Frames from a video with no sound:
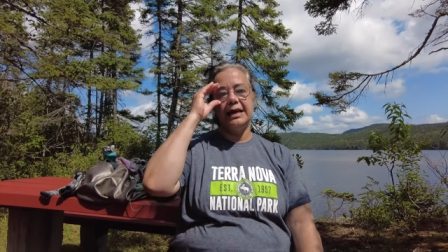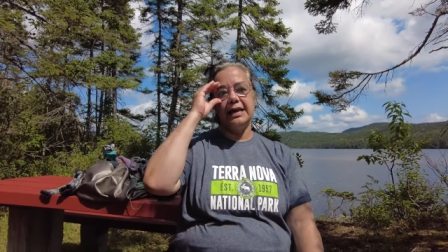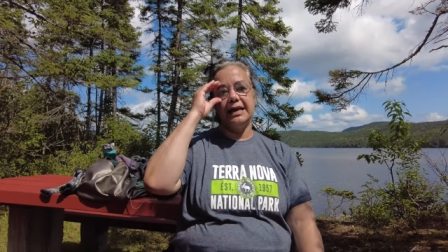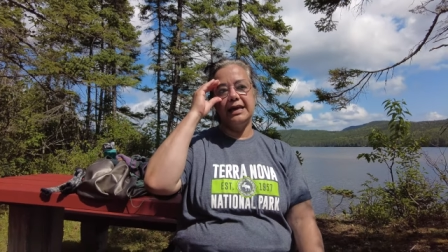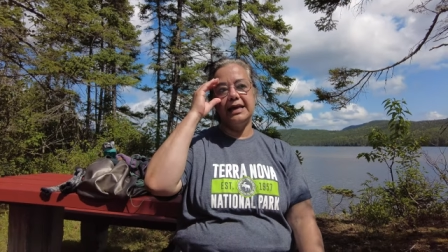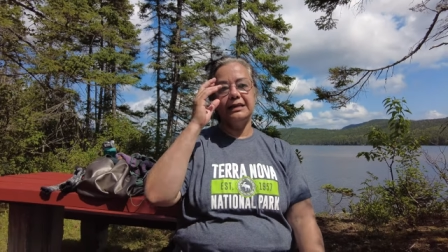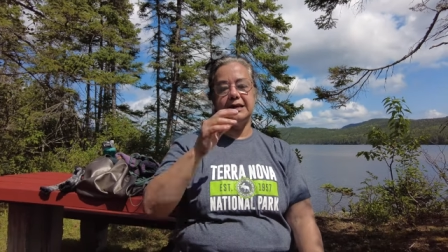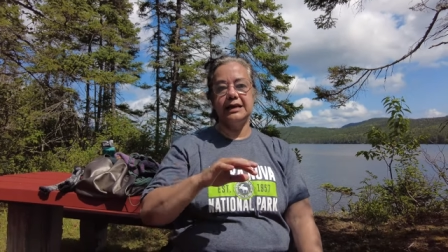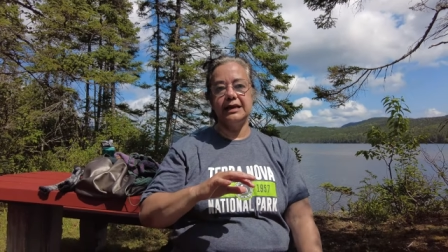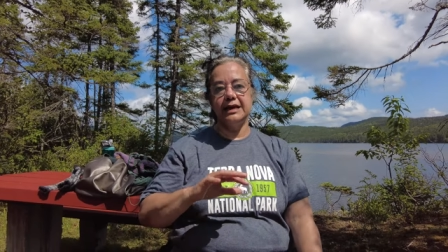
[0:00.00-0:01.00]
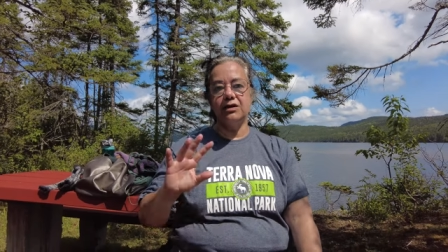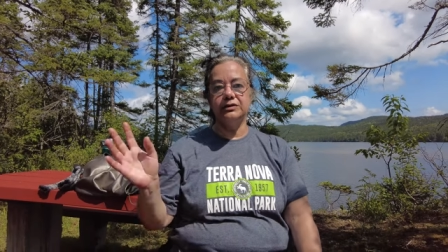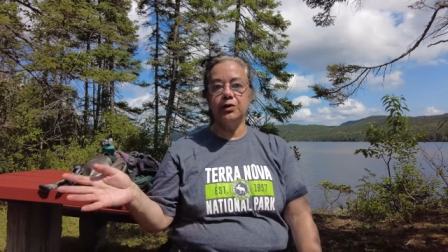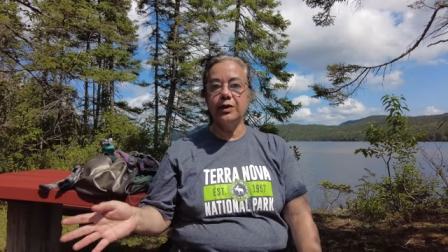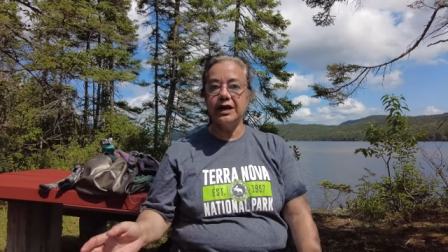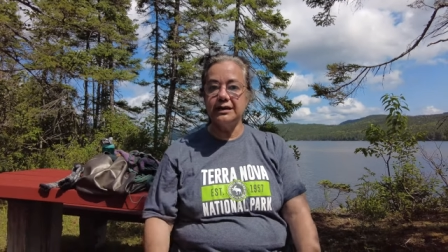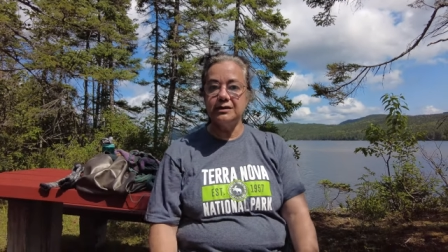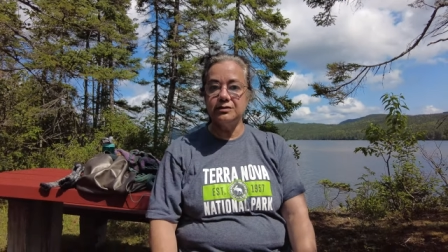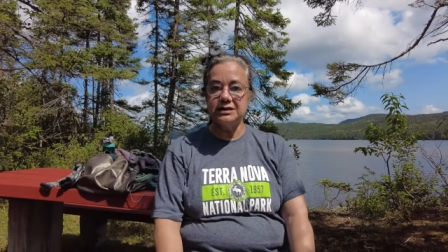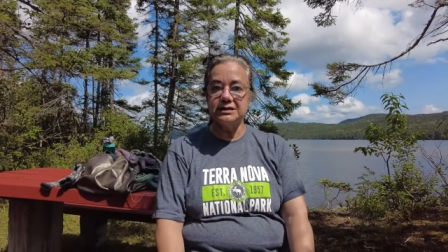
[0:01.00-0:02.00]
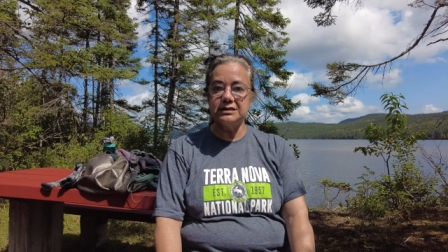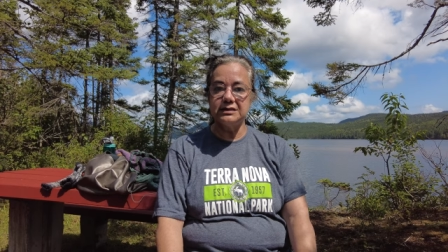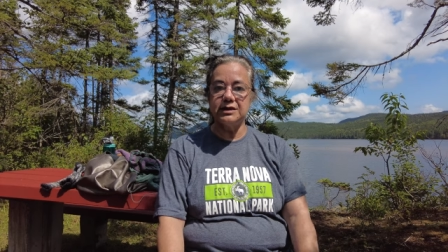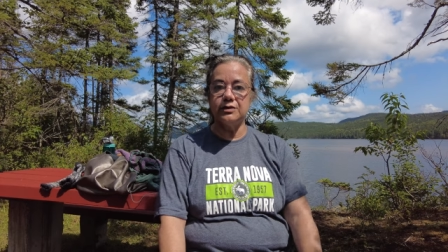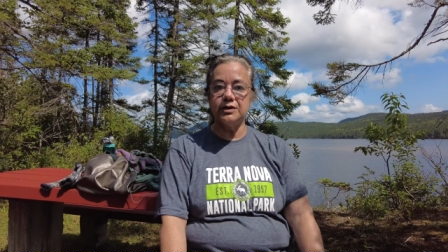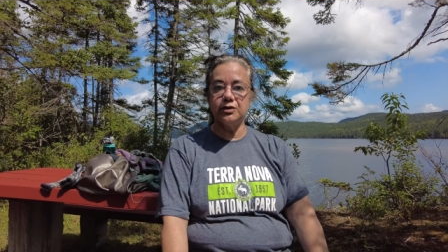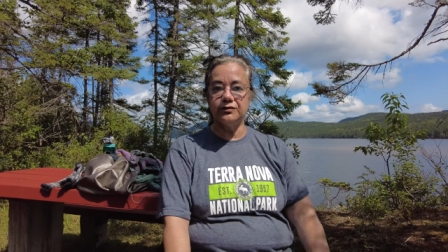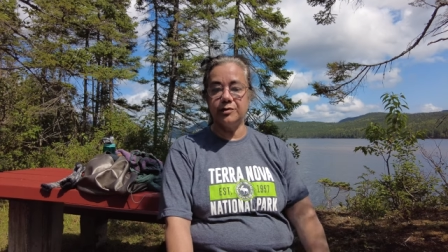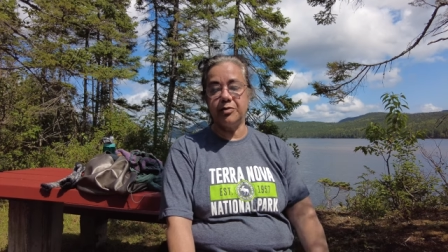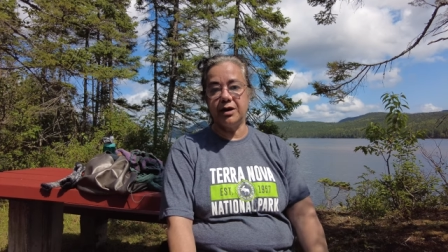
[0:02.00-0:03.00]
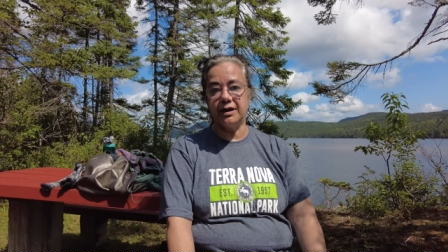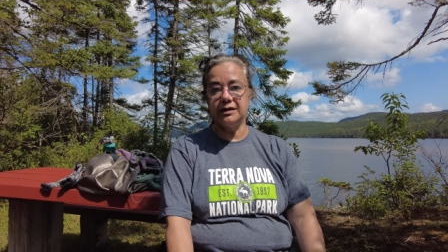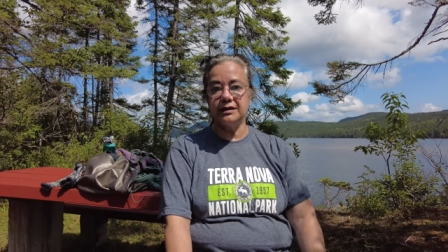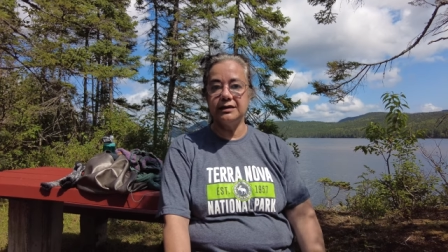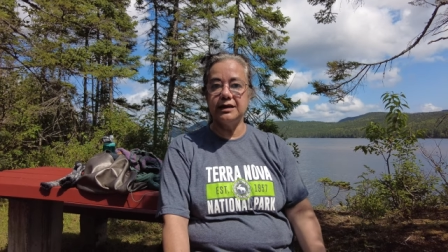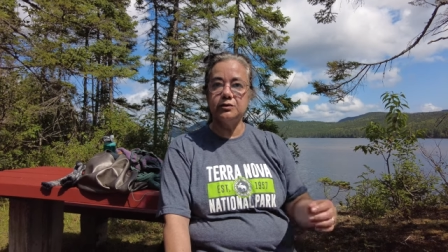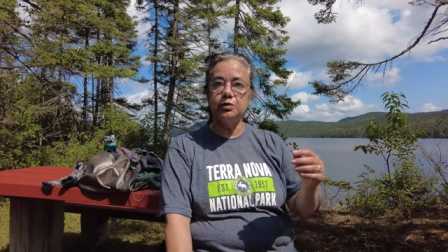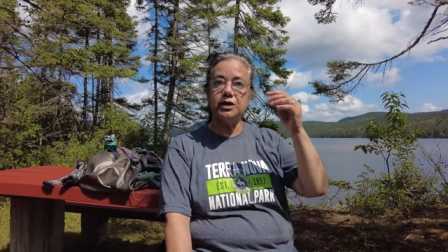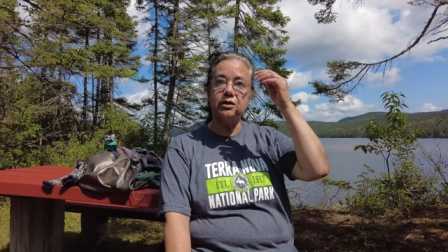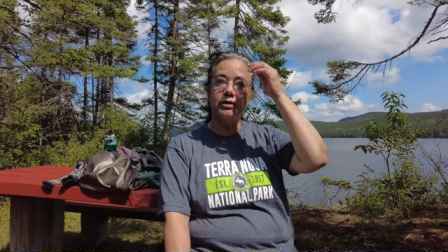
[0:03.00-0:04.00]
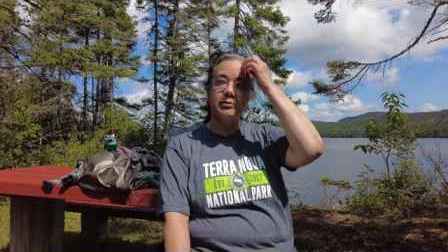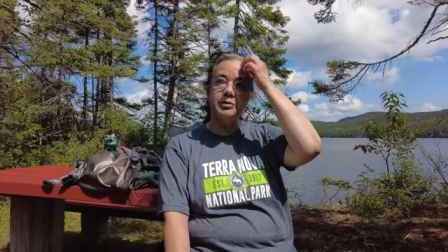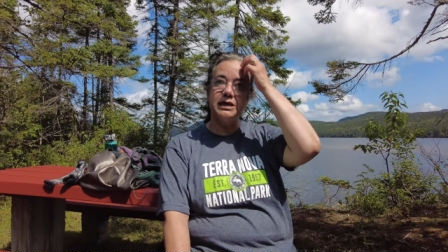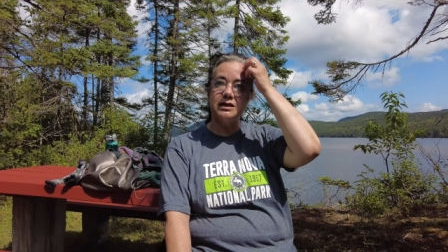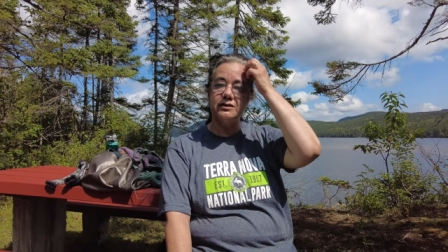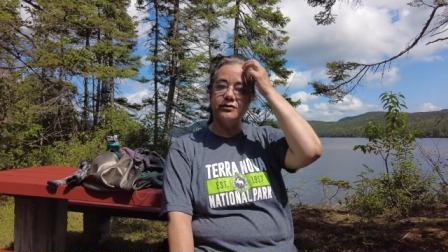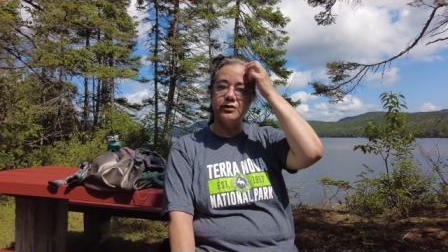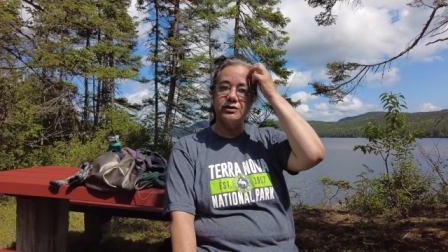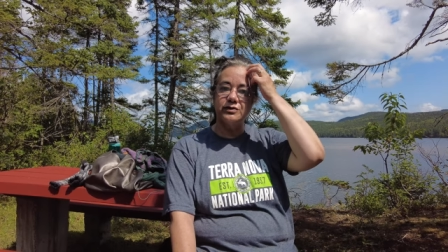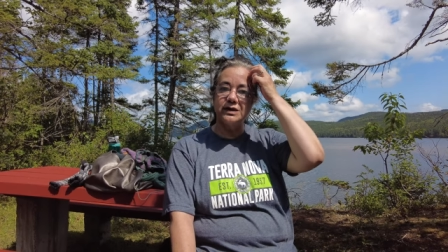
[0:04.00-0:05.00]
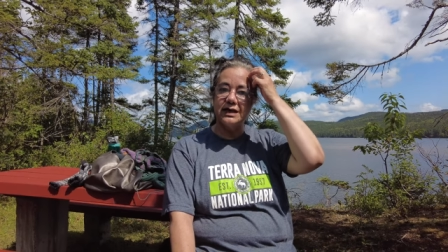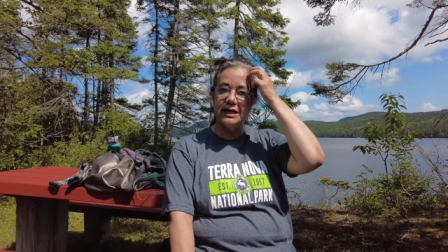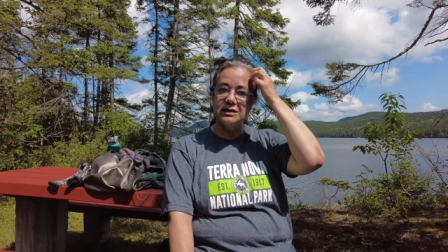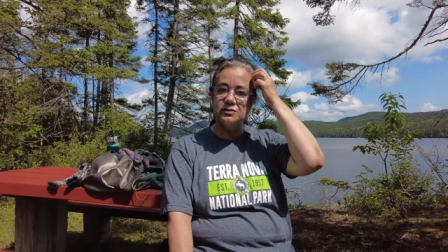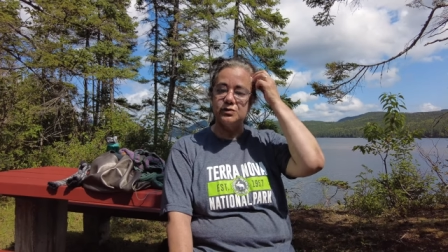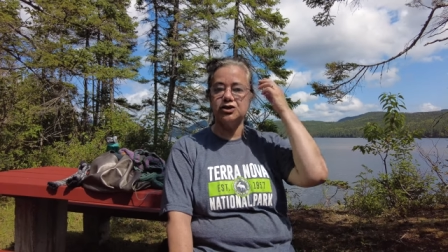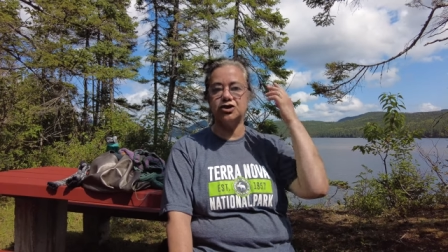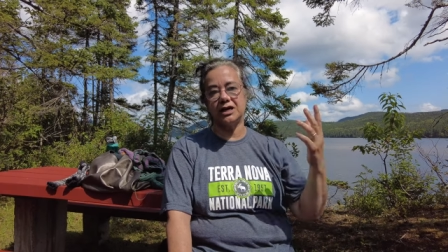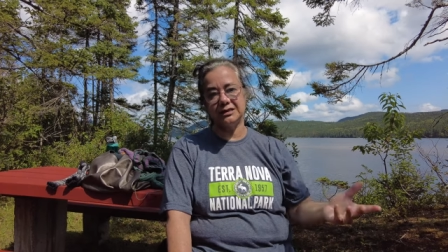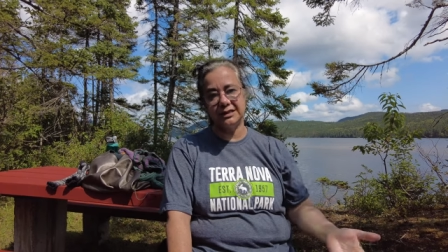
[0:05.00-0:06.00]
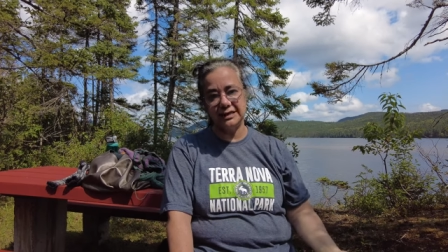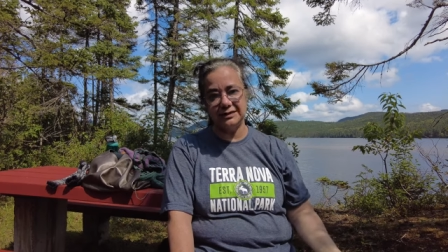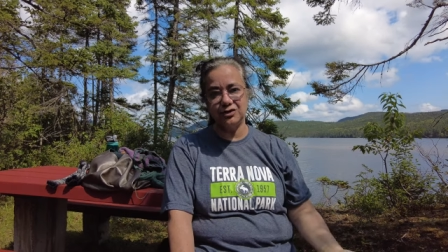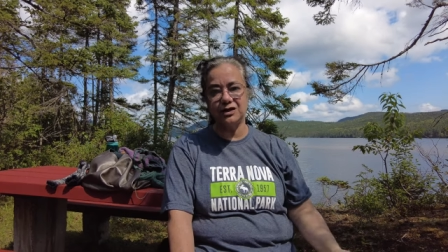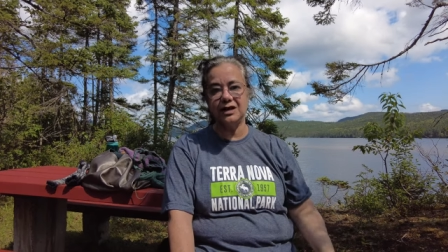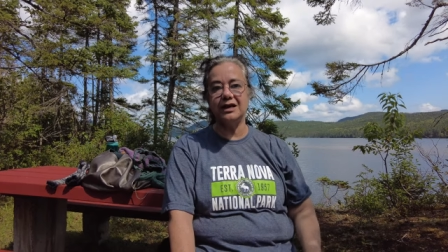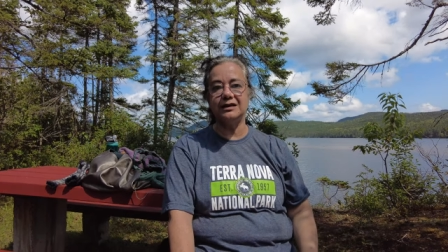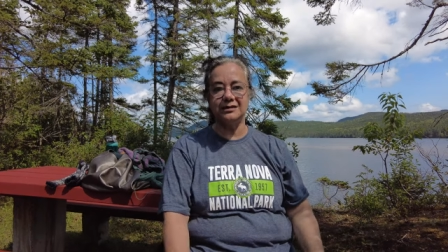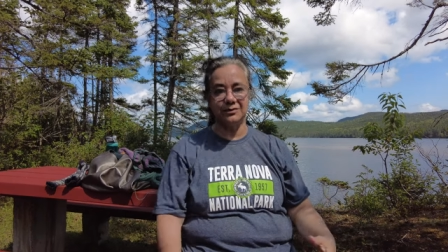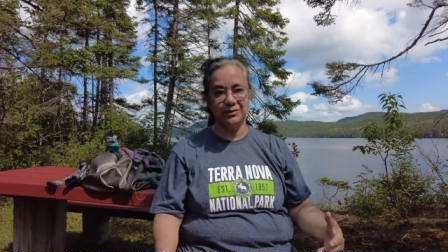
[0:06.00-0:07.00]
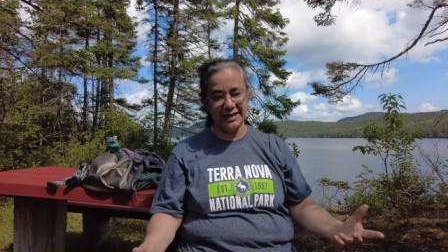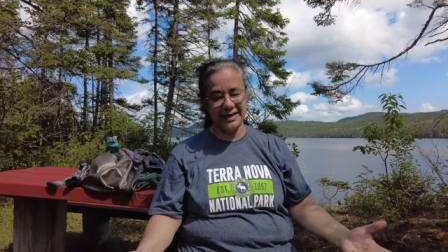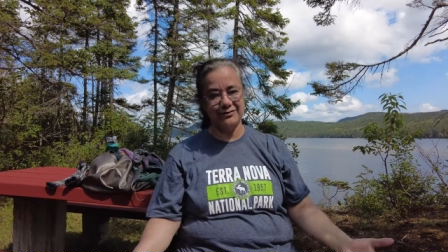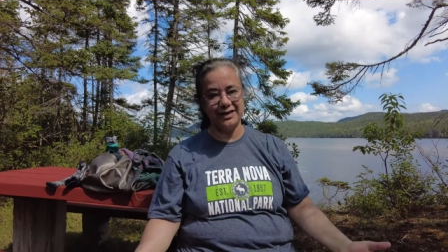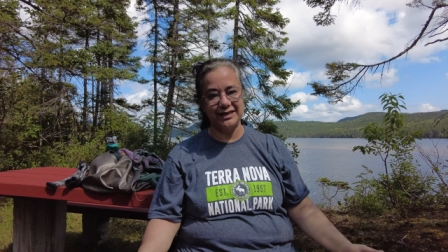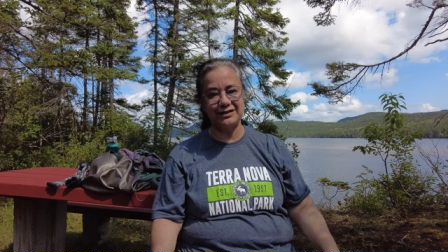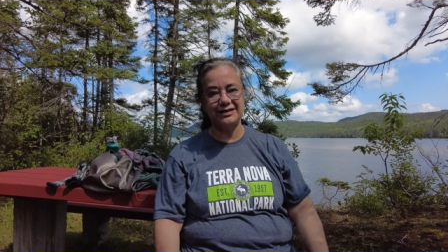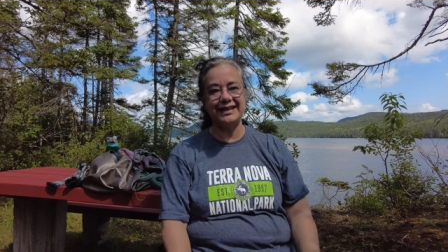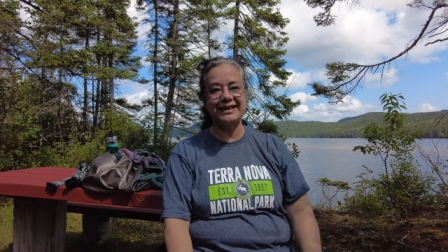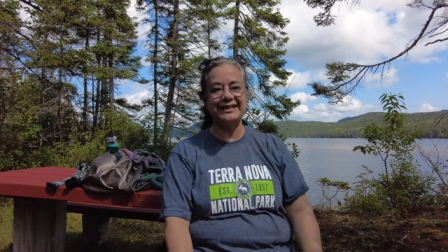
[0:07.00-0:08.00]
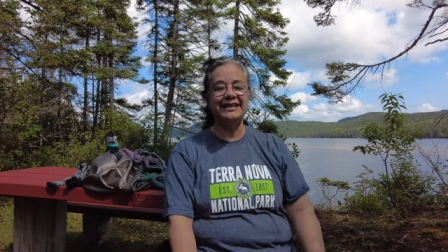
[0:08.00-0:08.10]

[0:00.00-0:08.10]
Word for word: and on the way there is this Terra Nova Park that we are going to be here for three days. We check the internet. We have internet.